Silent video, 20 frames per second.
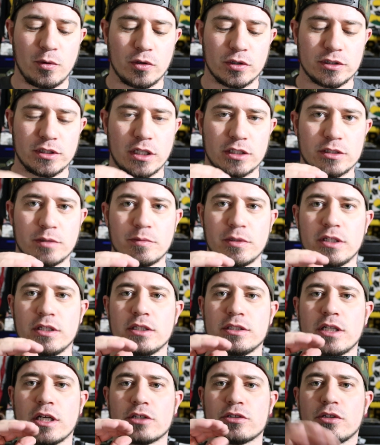or it's not something
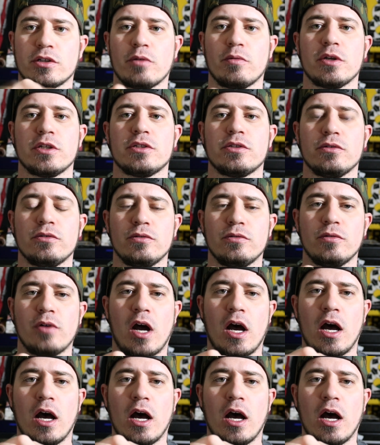that's actually going to